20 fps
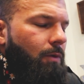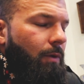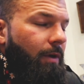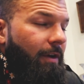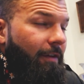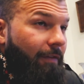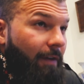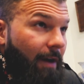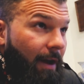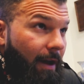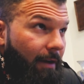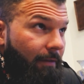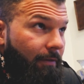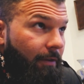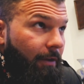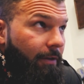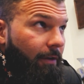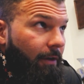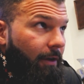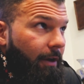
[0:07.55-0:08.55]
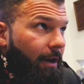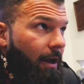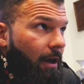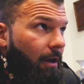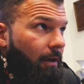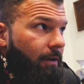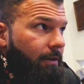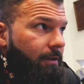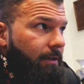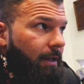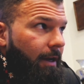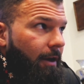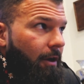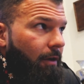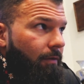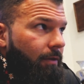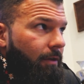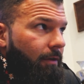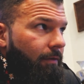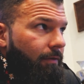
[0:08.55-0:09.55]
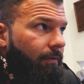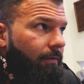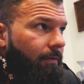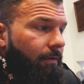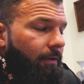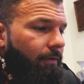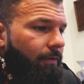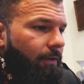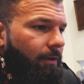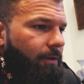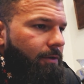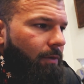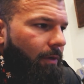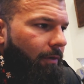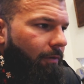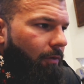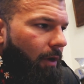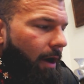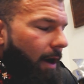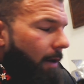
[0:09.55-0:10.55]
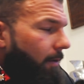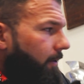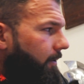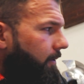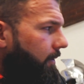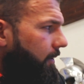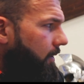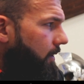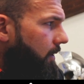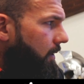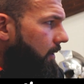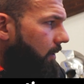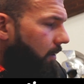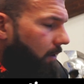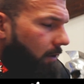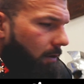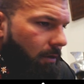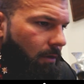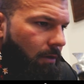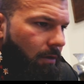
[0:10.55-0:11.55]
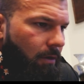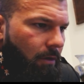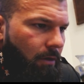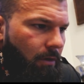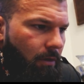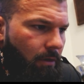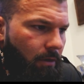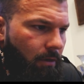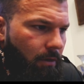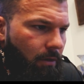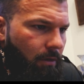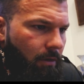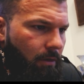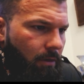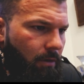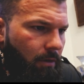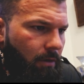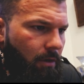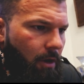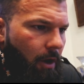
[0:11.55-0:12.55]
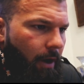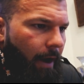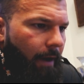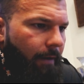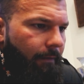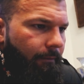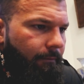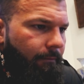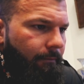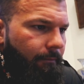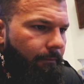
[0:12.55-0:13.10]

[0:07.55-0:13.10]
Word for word: Twenty-five to thirty dollars, like over the the first twenty-four hours. Yeah. Okay. Just, just